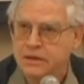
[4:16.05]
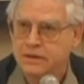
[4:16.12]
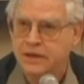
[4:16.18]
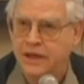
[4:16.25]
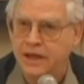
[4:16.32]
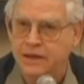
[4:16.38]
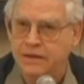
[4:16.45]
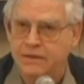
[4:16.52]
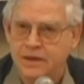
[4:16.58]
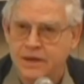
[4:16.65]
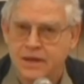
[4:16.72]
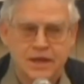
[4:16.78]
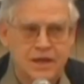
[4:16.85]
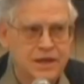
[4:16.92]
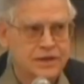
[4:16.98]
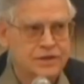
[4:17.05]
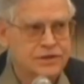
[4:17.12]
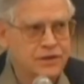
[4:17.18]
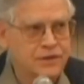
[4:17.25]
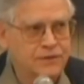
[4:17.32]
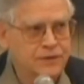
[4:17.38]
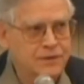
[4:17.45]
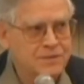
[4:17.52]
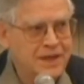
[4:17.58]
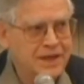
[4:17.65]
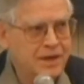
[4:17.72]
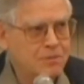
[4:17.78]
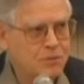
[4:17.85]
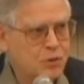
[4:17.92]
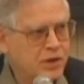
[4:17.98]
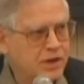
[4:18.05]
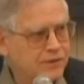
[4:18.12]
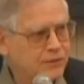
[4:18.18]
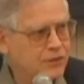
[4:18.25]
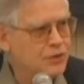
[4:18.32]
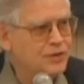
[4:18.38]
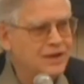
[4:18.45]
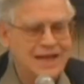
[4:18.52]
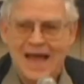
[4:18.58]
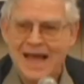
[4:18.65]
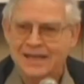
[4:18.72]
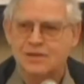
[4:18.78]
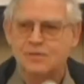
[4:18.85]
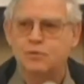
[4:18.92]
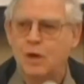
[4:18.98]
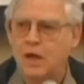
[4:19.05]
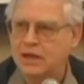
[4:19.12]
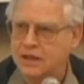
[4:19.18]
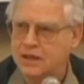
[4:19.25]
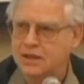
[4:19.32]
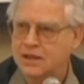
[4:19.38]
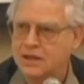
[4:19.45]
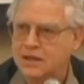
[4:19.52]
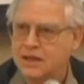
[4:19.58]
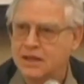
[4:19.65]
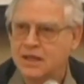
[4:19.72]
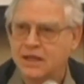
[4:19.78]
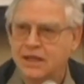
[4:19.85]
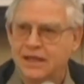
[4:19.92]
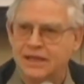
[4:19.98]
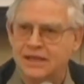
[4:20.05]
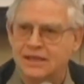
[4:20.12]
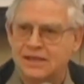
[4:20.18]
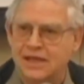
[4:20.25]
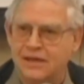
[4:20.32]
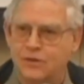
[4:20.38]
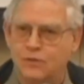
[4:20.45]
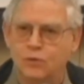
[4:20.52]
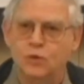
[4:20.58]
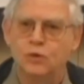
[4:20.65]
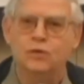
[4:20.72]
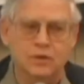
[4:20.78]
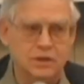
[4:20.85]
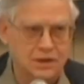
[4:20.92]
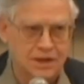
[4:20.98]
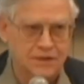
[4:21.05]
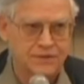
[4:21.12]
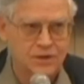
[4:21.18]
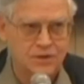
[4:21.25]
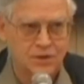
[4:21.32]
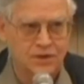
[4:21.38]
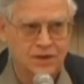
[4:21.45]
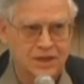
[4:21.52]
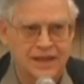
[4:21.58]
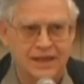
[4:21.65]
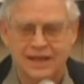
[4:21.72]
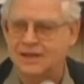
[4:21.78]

Okay, so from their point of view, that's what is at the root of the whole thing.